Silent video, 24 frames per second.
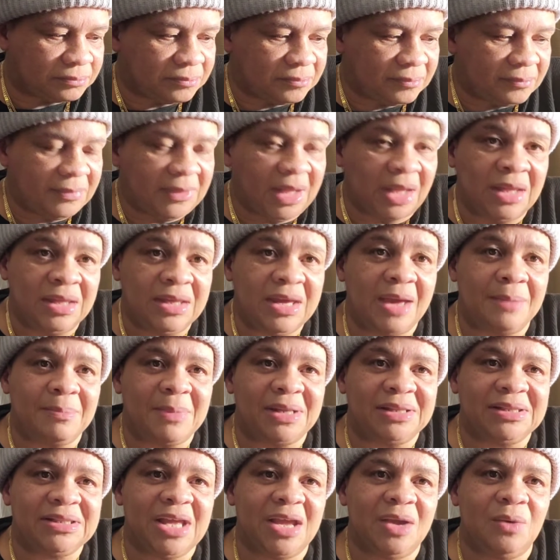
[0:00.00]
yeah, my
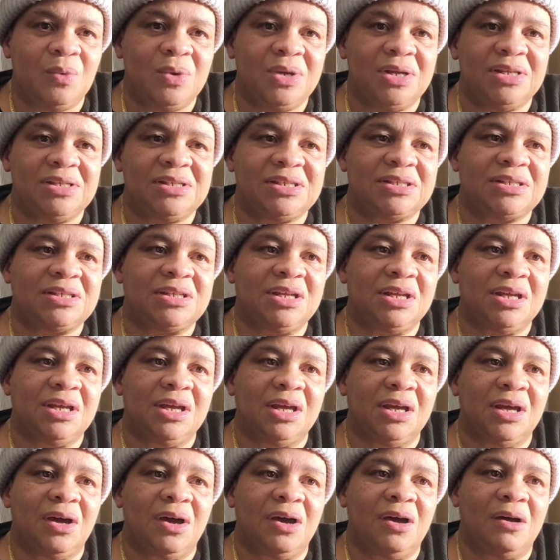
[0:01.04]
thing was,
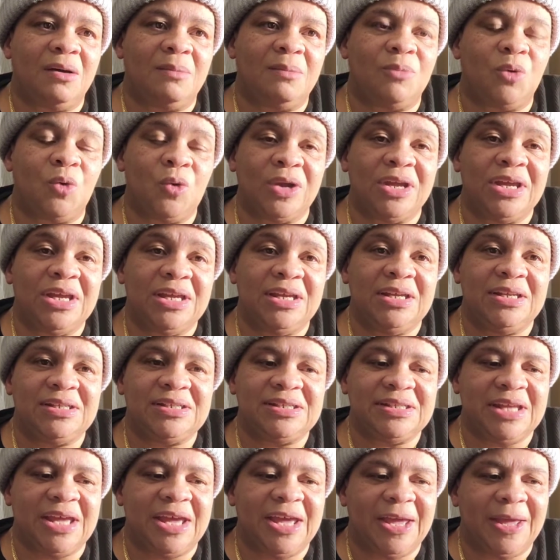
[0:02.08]
um, or is
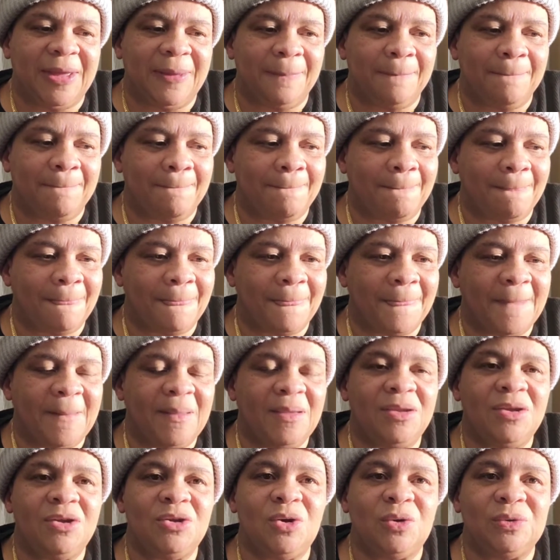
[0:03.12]
that, you
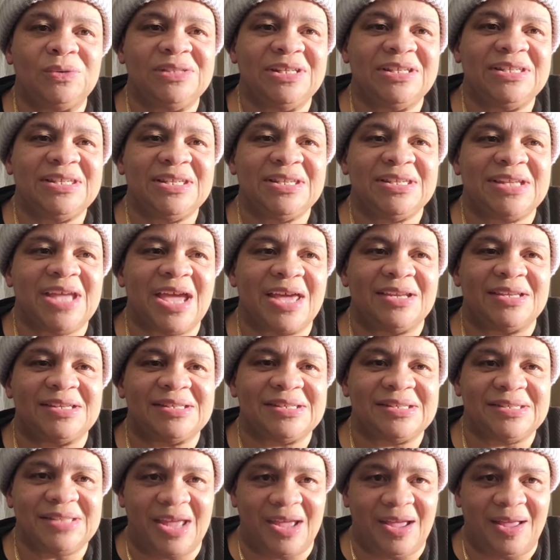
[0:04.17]
know, this has got to
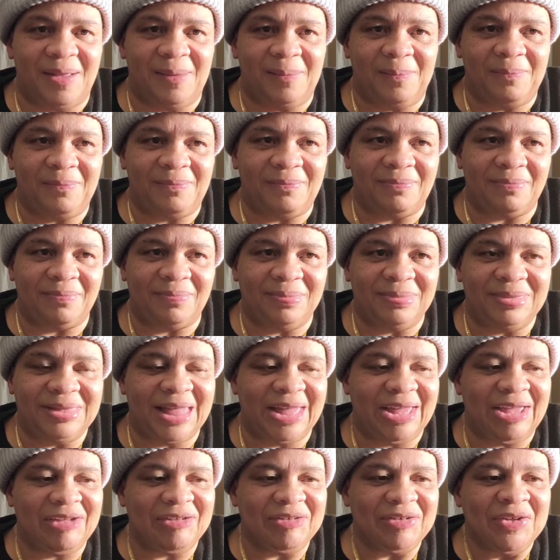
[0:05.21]
stop.
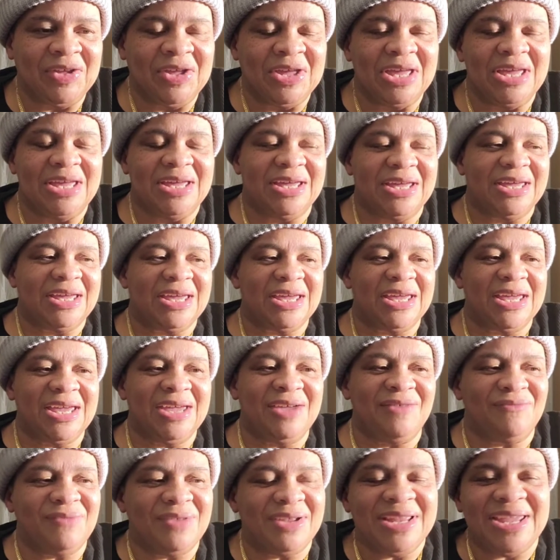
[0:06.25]
Like, it
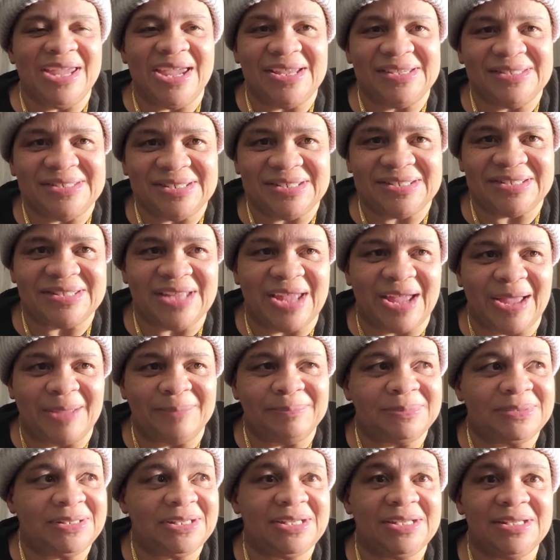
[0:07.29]
really has to stop.
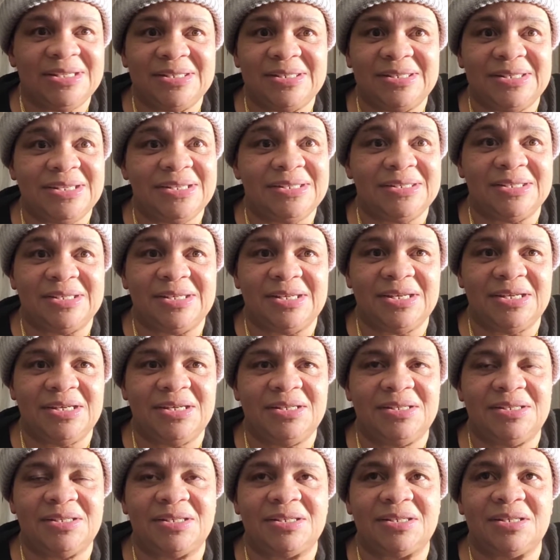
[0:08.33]
These, these
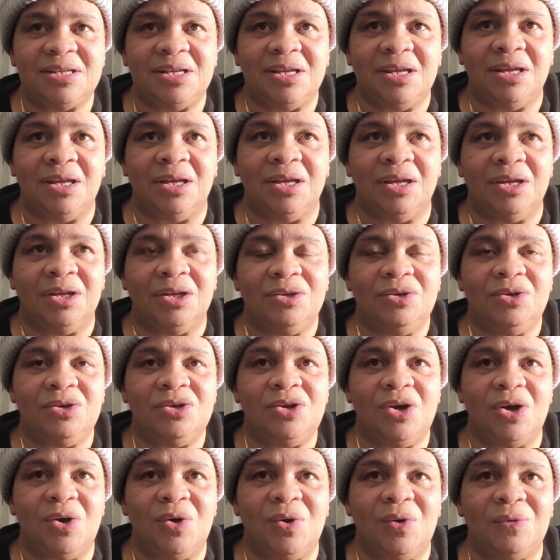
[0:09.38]
kids, you
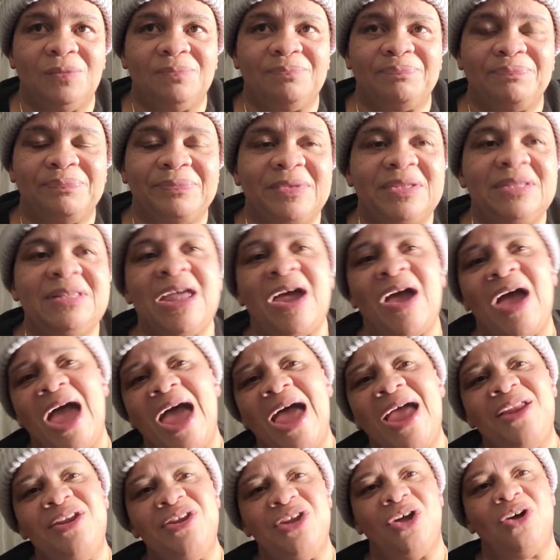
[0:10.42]
know, now I
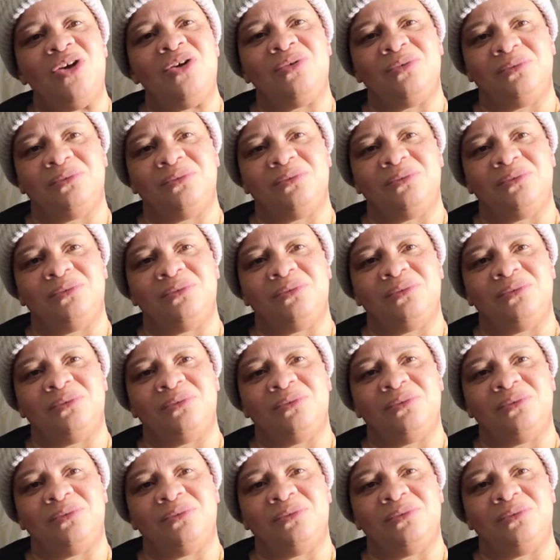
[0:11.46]
know,